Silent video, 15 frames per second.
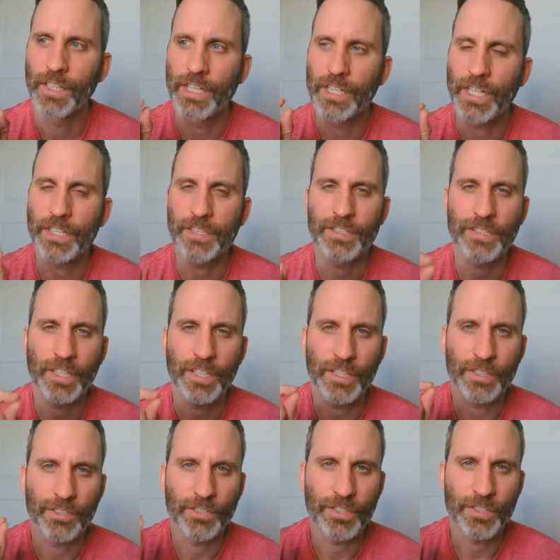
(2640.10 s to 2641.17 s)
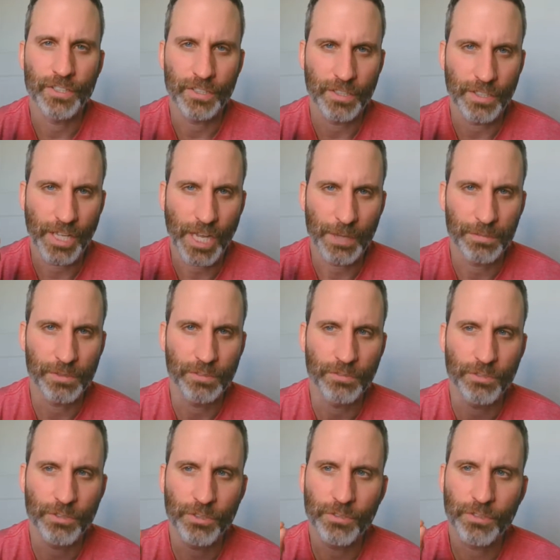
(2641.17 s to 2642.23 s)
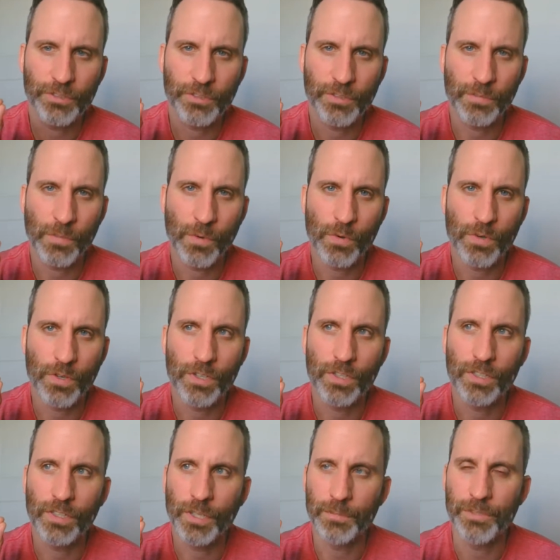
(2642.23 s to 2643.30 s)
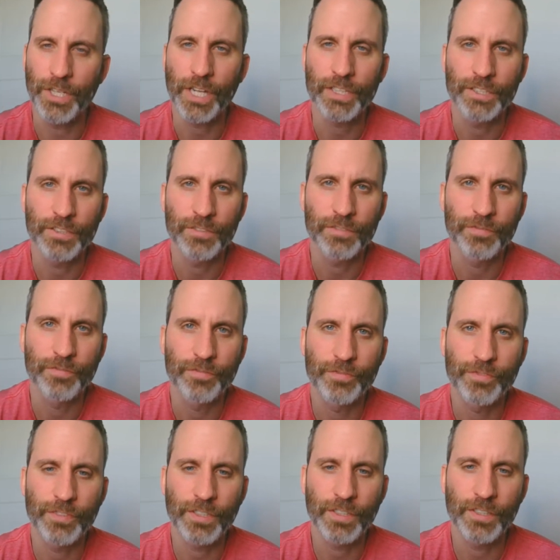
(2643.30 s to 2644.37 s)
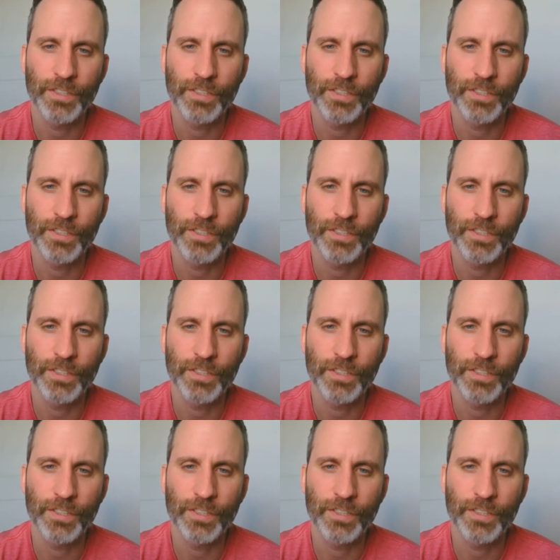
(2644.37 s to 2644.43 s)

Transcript: And not to say that there isn't an absolute truth. There are more objective